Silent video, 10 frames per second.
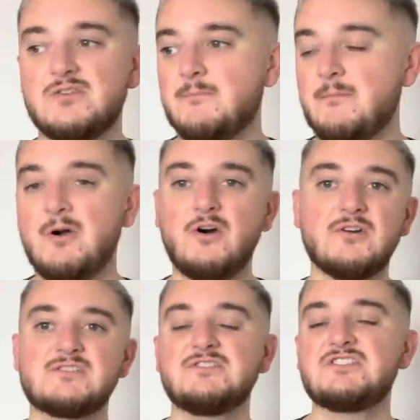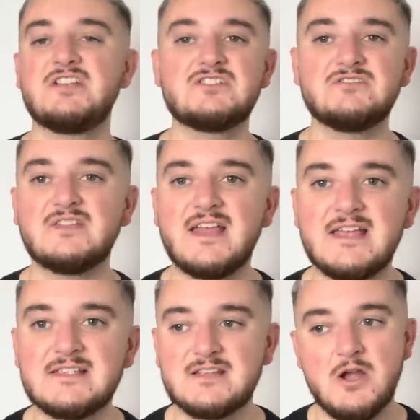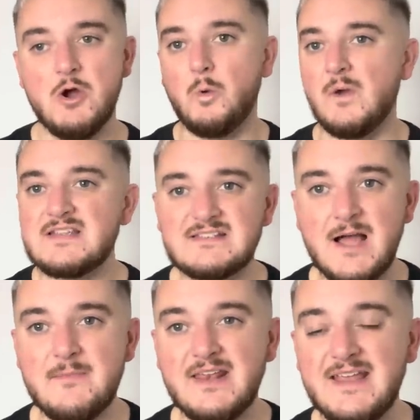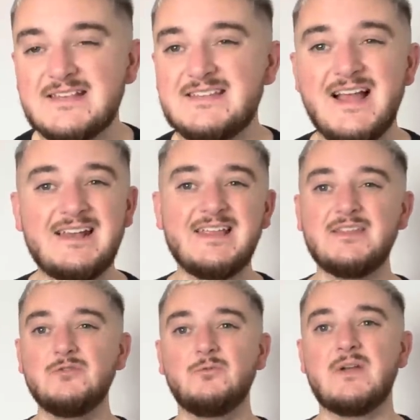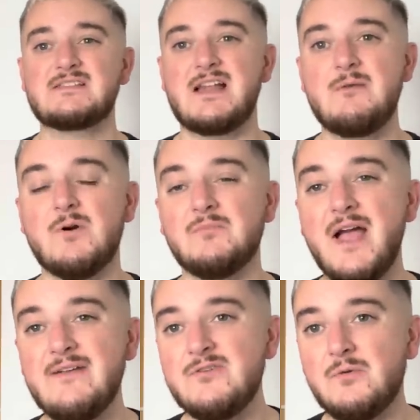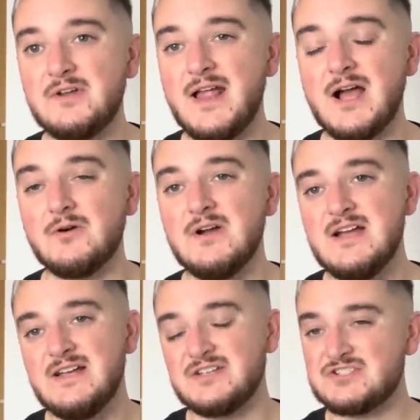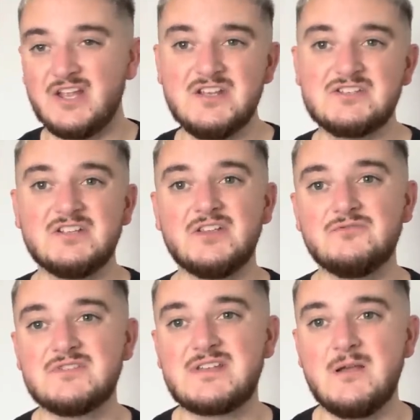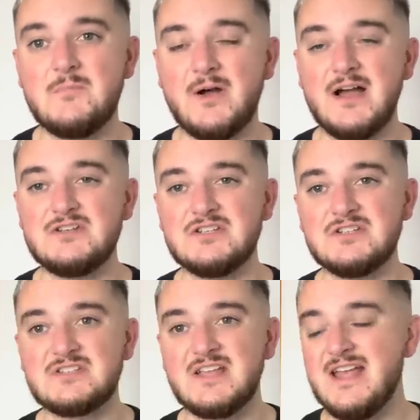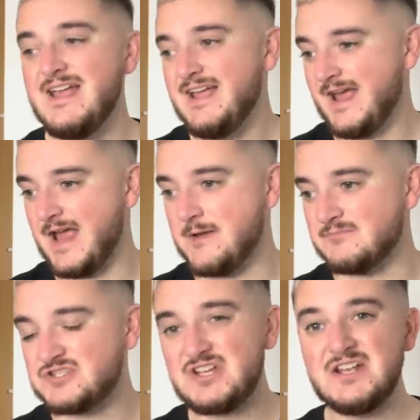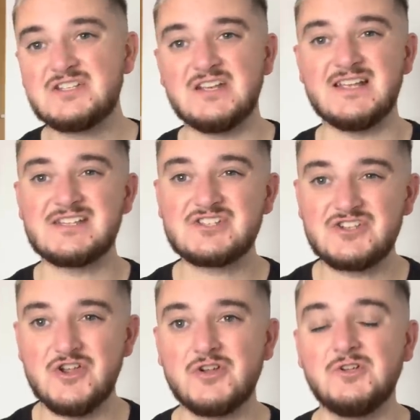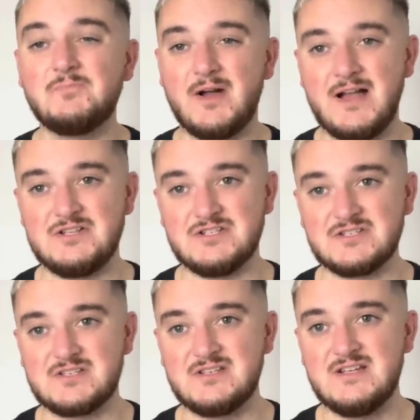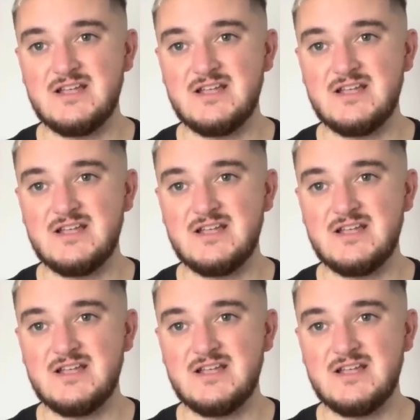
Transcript: know, I remember Arsenal changing theirs, West Ham United. See, I like the old West Ham one, but everyone now is changing it to those type of badges, changing it to circle badges.